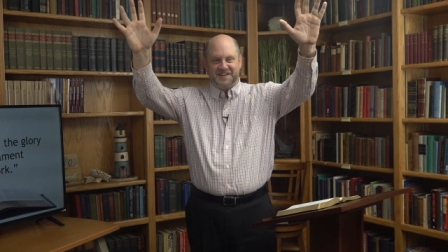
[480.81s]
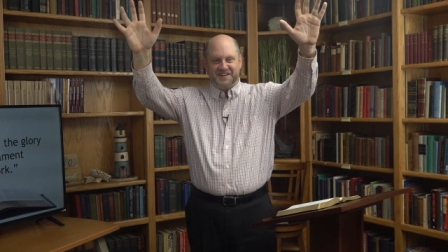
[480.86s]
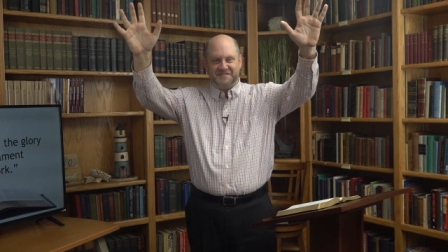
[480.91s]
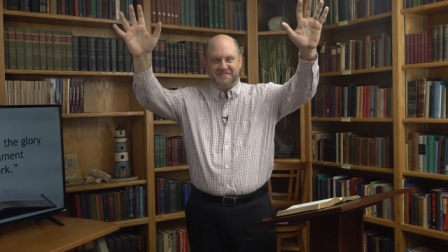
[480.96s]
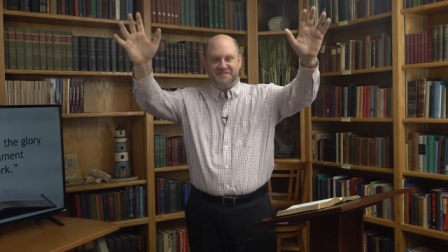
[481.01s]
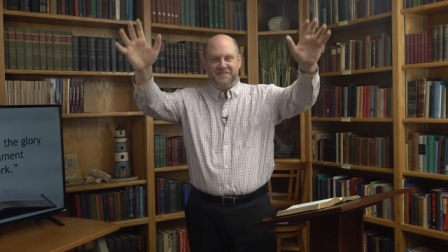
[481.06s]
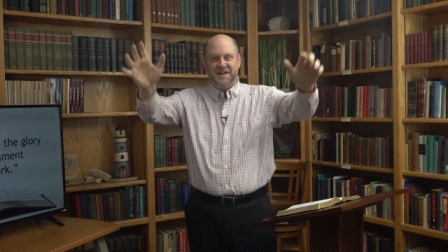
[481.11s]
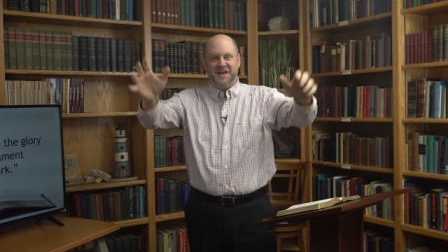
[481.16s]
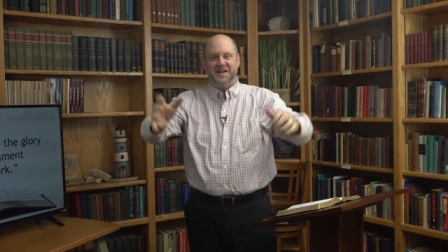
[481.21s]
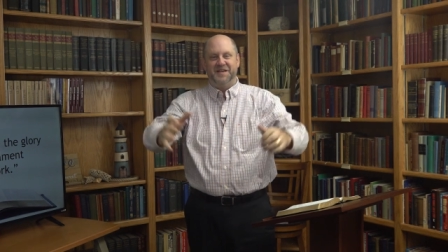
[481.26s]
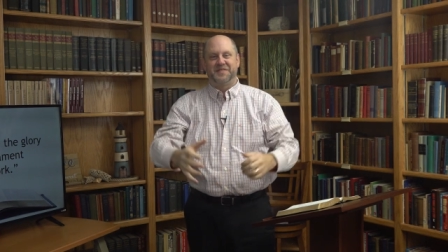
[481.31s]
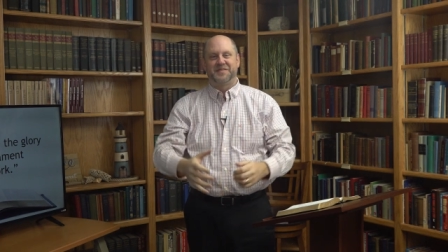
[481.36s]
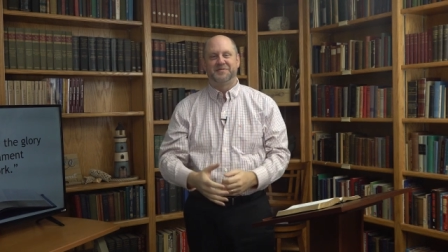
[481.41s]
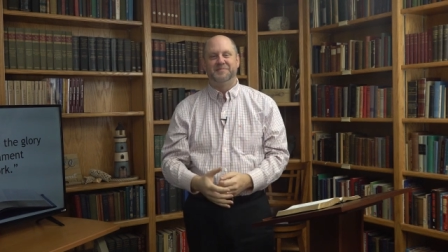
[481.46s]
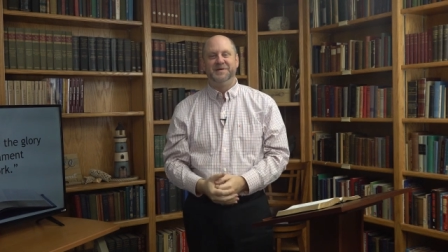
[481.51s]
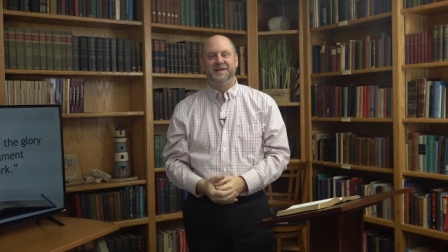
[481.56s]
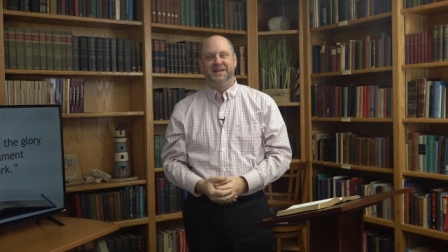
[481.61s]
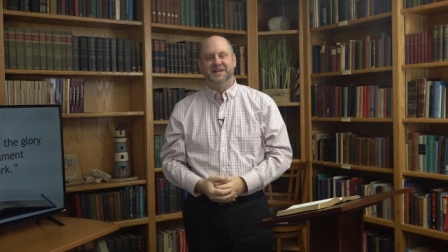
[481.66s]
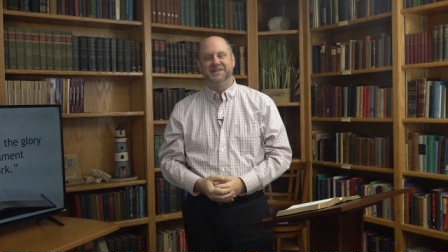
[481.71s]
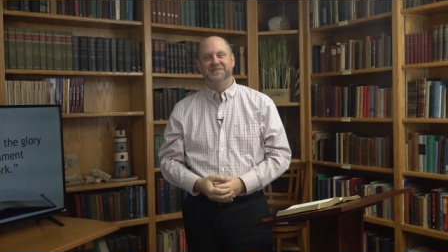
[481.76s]
our faith
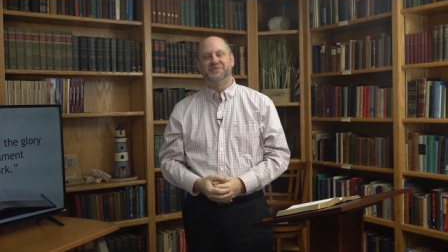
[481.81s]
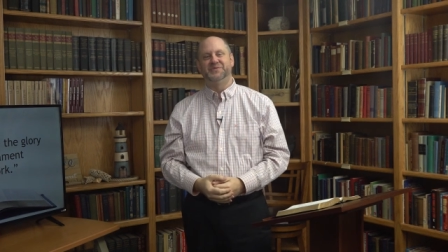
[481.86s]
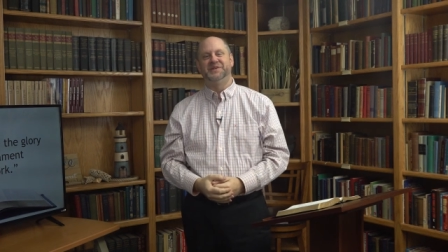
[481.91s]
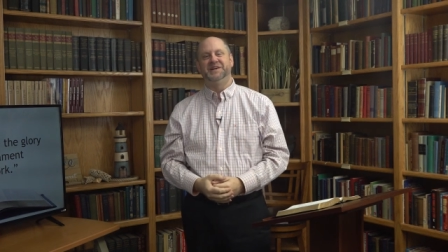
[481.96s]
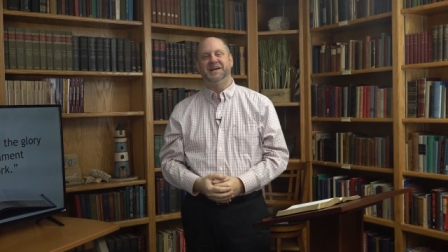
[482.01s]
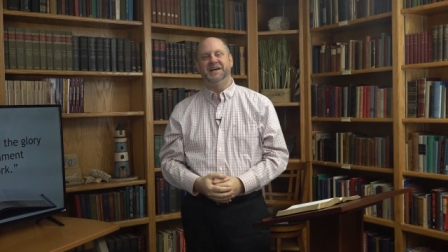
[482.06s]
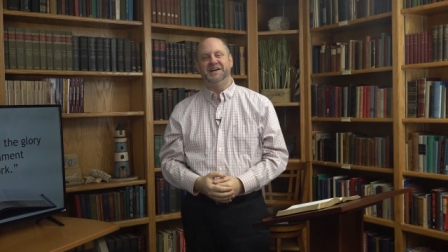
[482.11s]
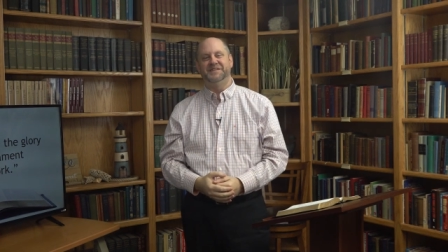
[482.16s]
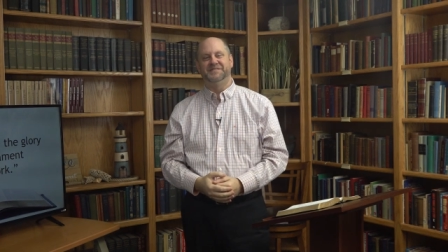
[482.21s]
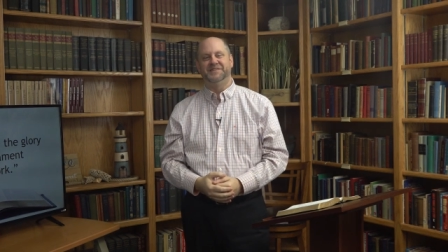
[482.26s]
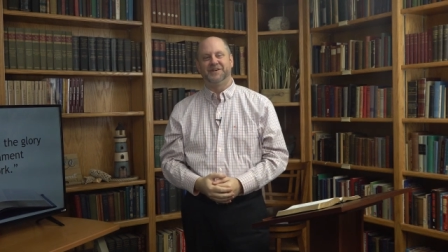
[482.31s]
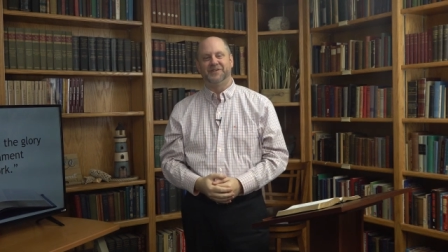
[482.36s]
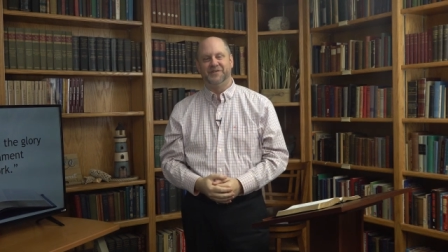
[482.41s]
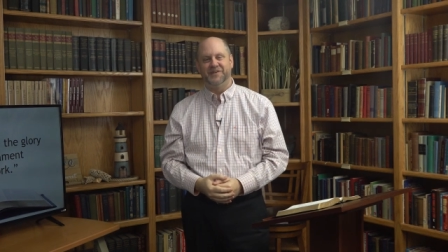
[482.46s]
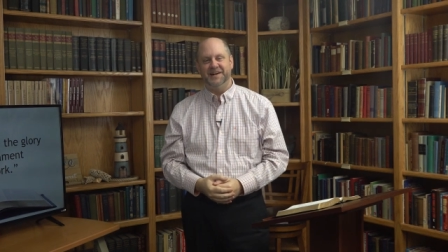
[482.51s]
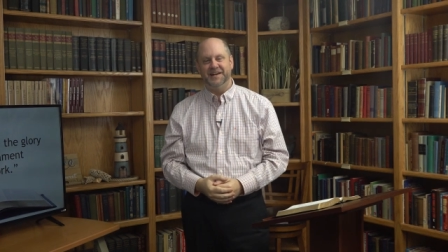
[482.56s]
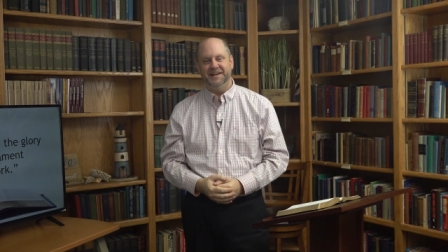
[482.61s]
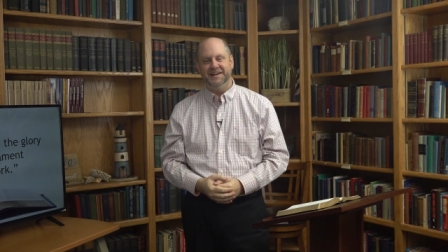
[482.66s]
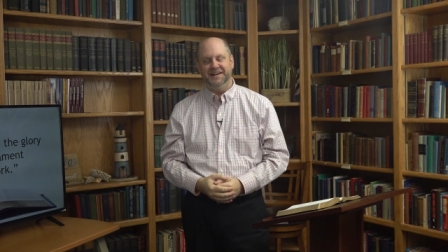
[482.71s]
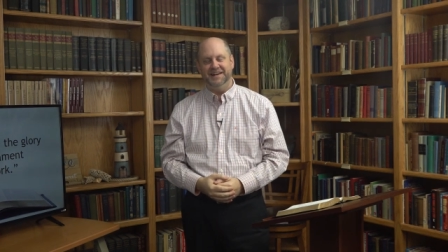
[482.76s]
because we have a
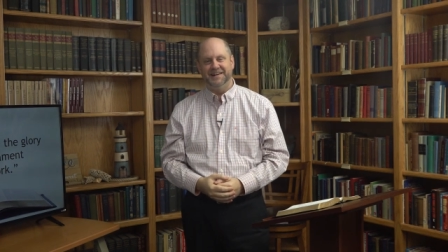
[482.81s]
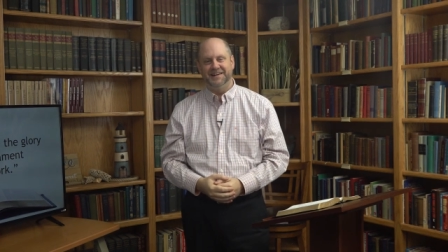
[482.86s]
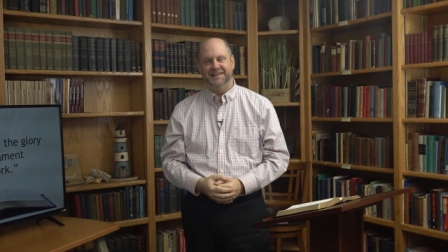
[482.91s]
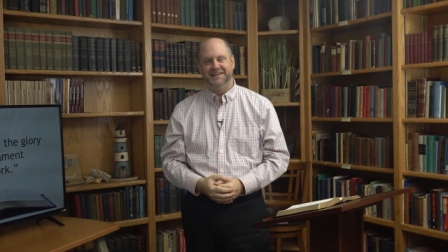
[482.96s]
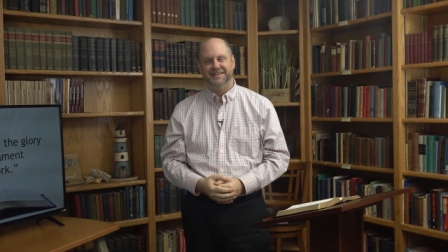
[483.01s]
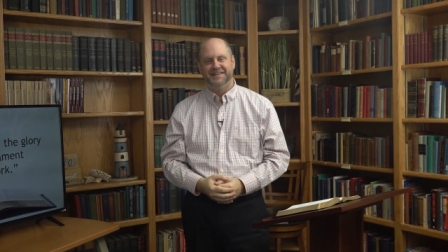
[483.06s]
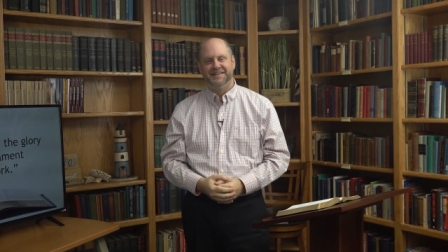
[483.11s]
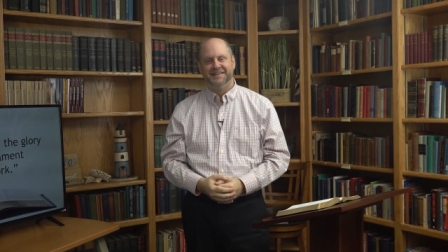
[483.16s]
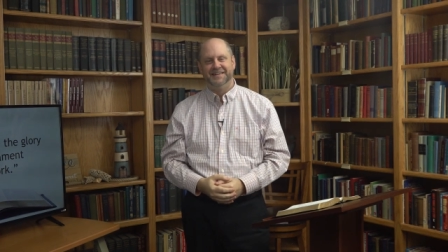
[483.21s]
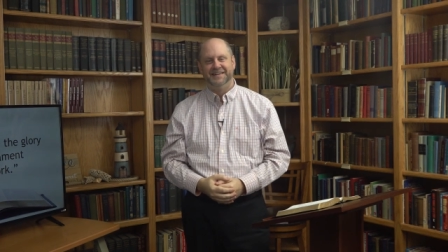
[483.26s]
great God.